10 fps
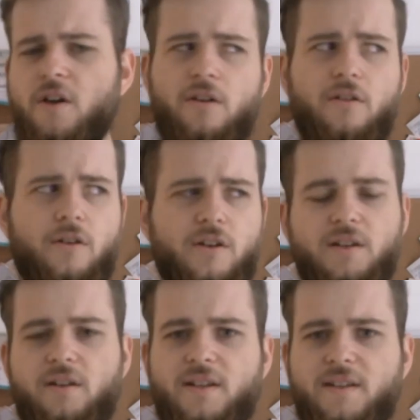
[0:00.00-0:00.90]
or
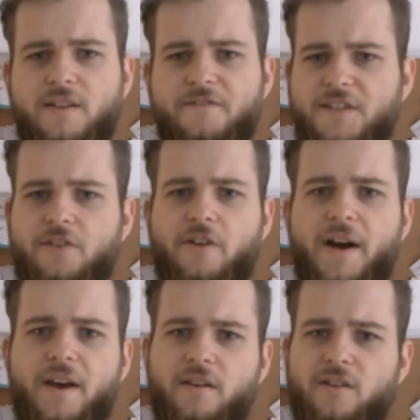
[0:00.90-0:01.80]
a
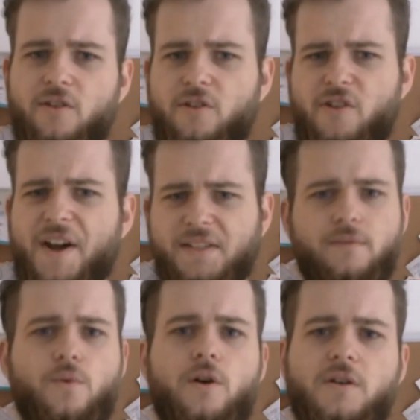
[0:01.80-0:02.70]
Githzerai Horizon
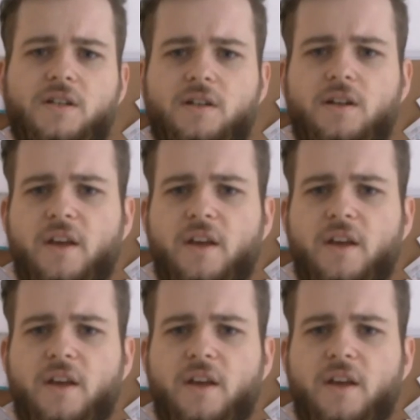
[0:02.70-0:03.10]
Walker,